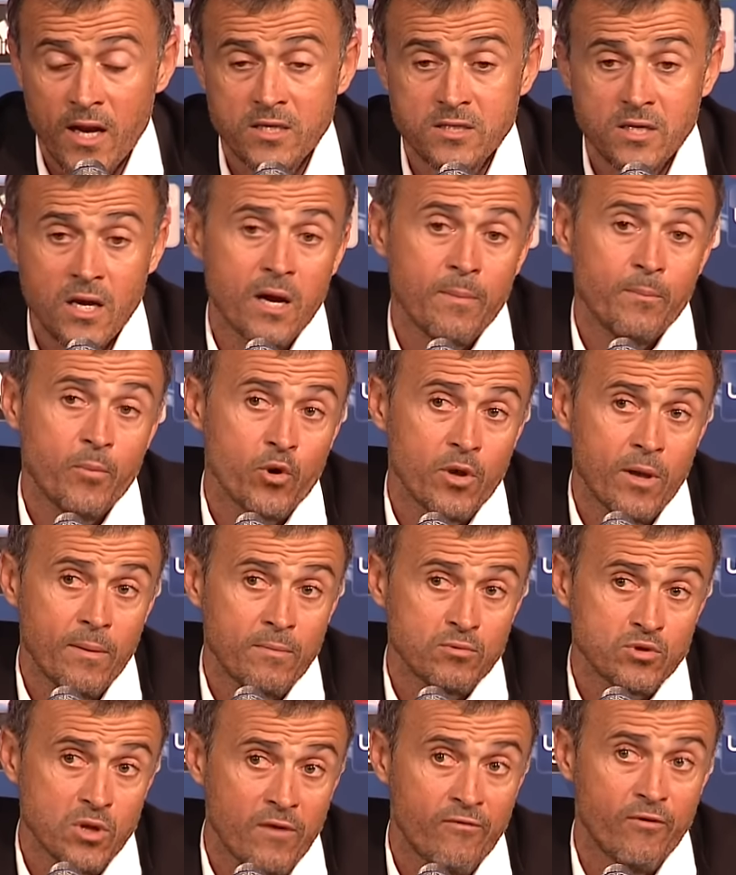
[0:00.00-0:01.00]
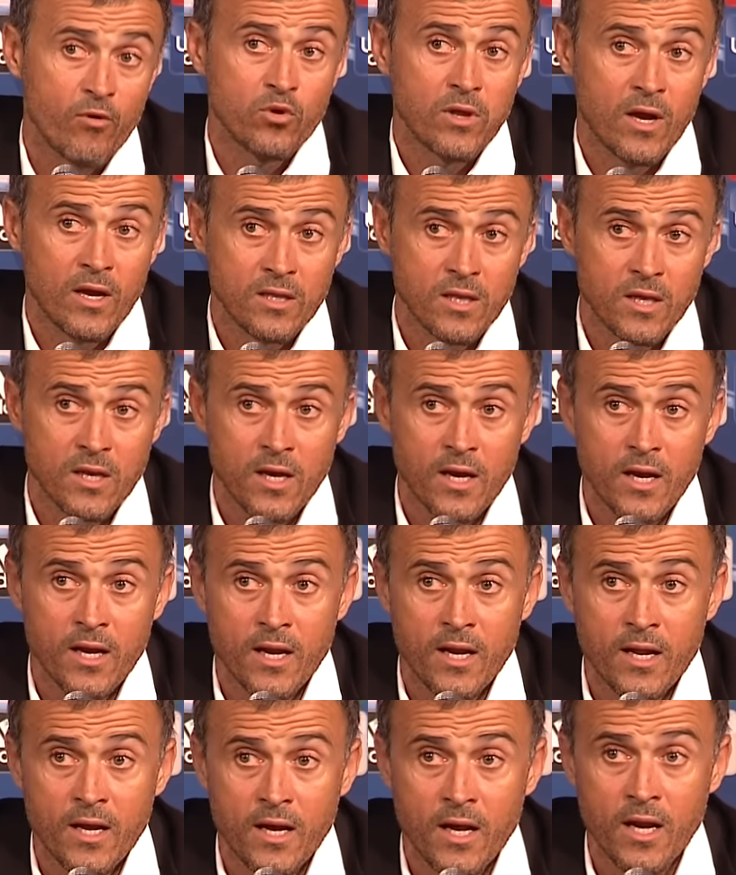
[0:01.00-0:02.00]
we can see how difficult it is to
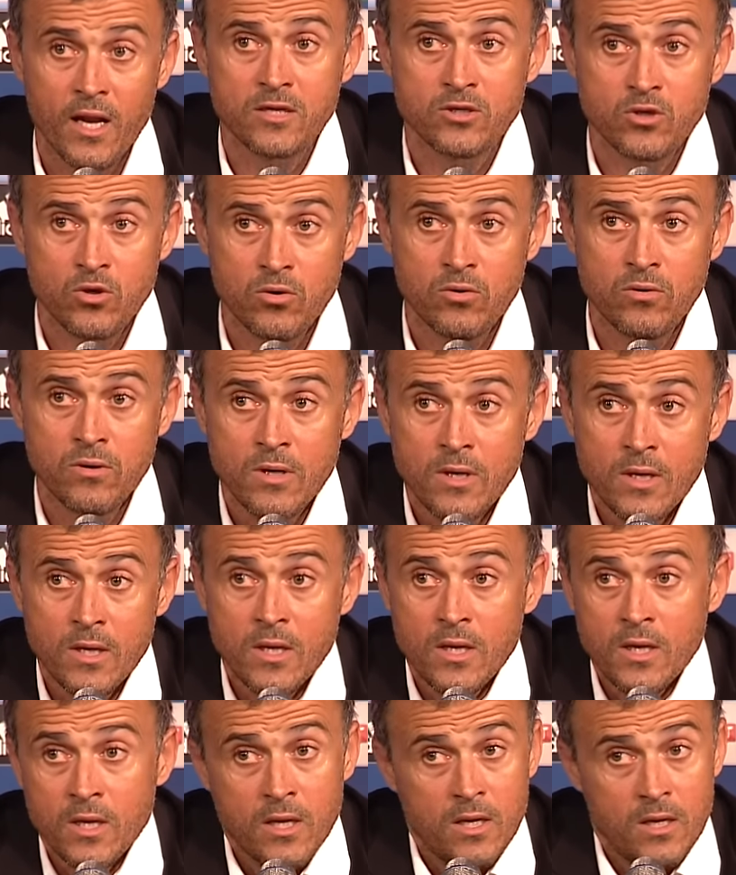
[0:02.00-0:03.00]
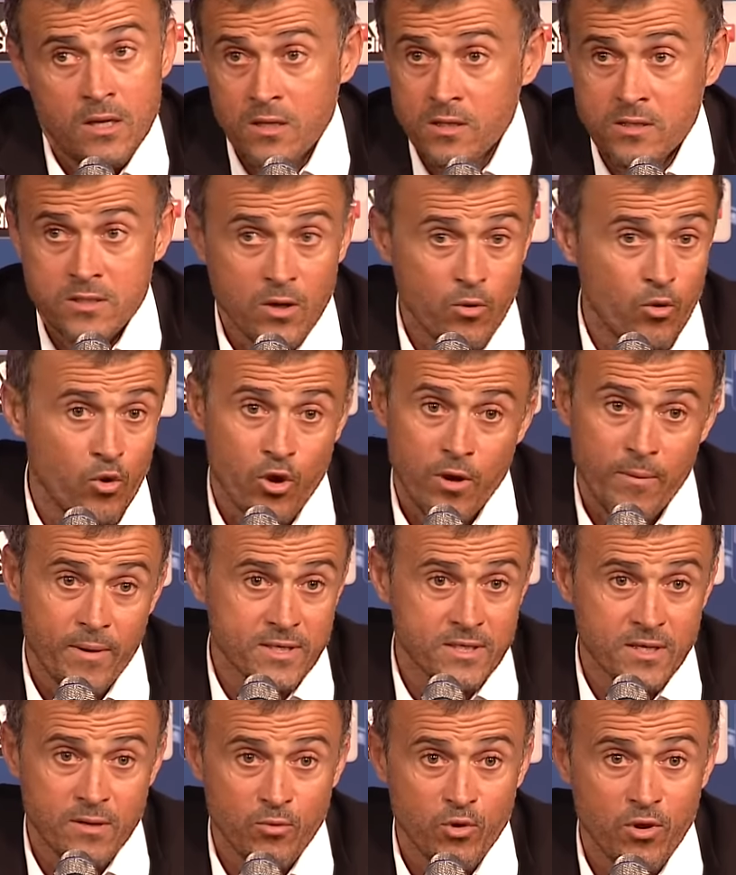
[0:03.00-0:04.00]
win here, how difficult it'll be to
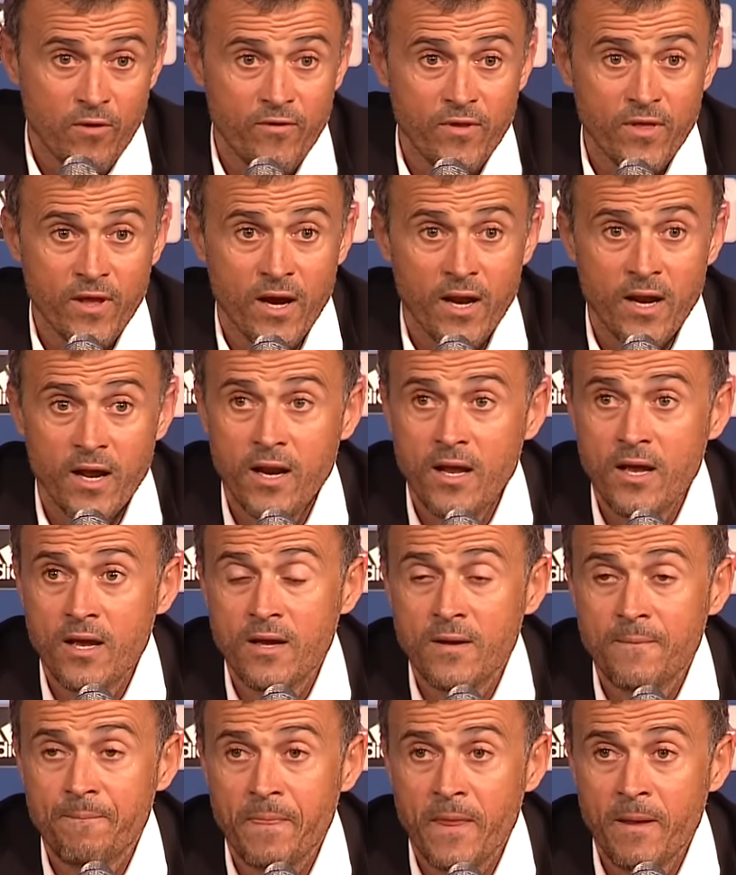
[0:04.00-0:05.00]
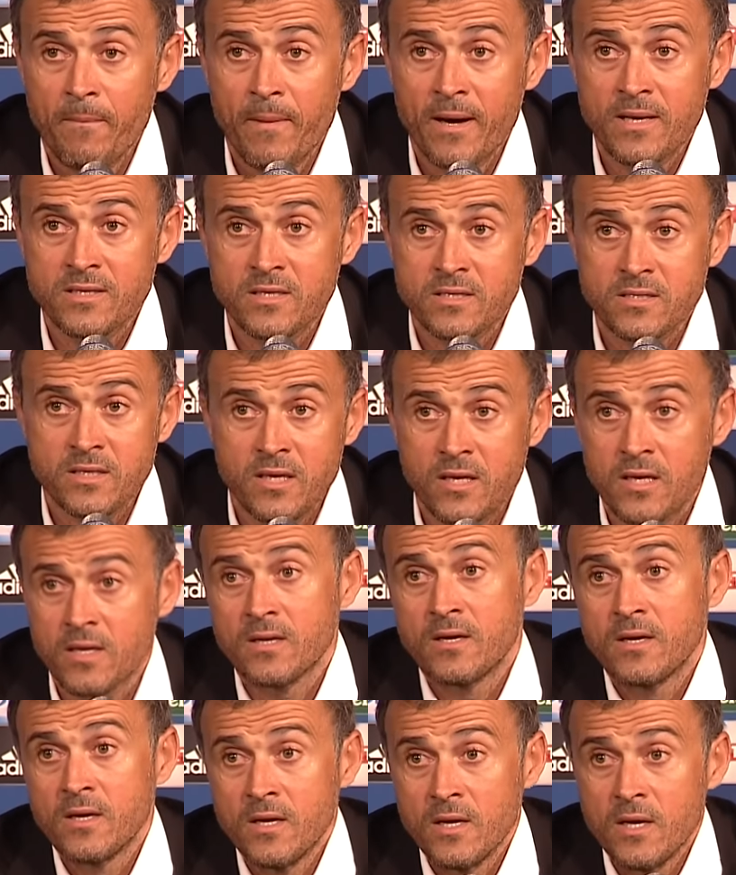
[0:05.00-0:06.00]
win in Celtic, and it'll be
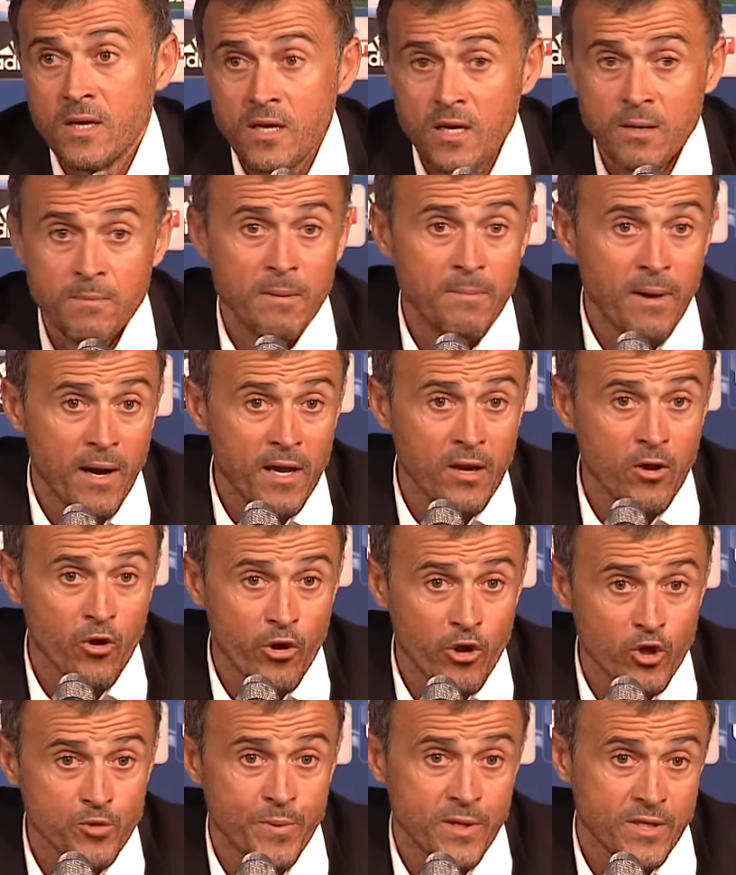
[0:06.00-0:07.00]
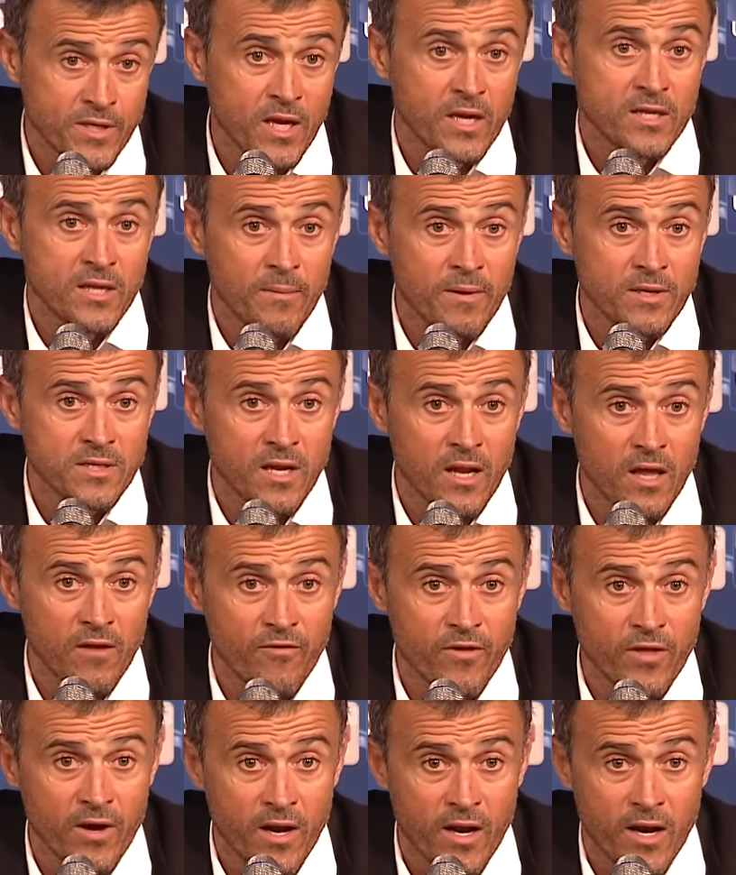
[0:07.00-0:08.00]
difficult to win in Celtic. And I imagine the others are thinking how
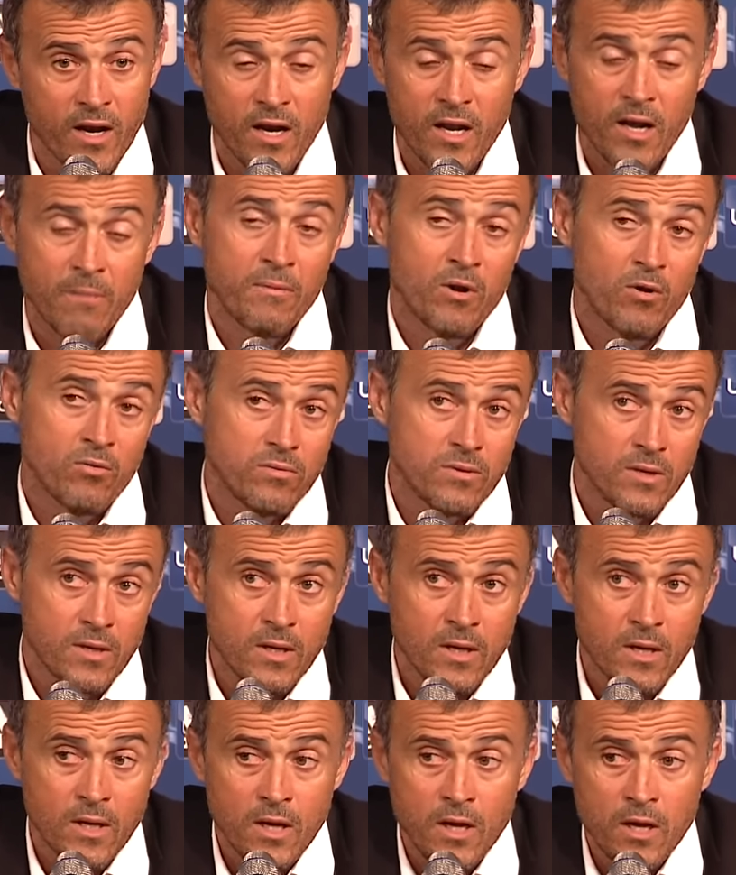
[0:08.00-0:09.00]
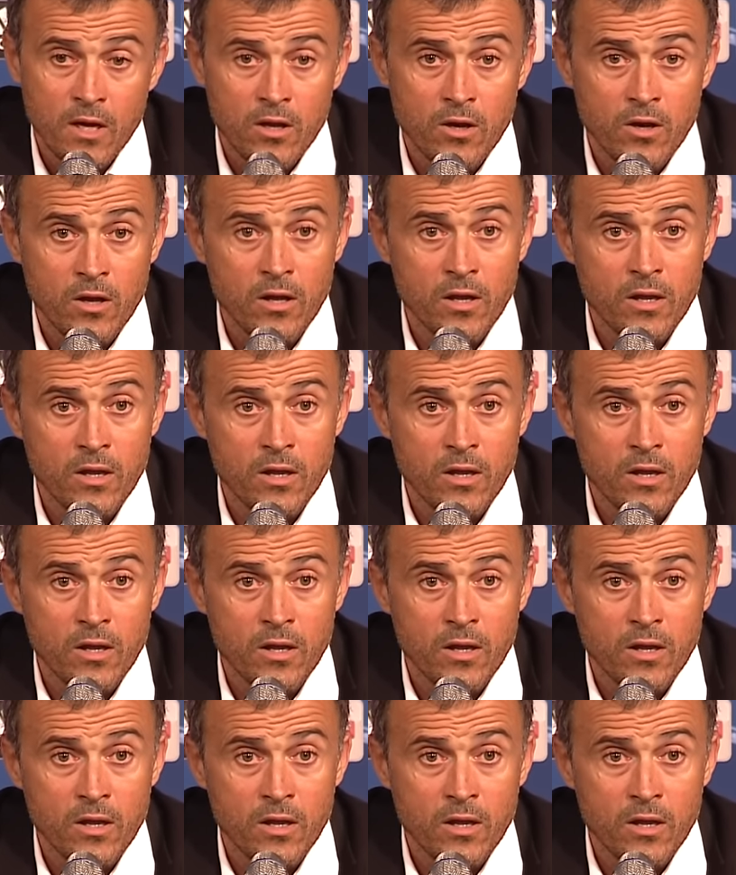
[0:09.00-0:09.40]
difficult it's going to be to win a Camp Nou.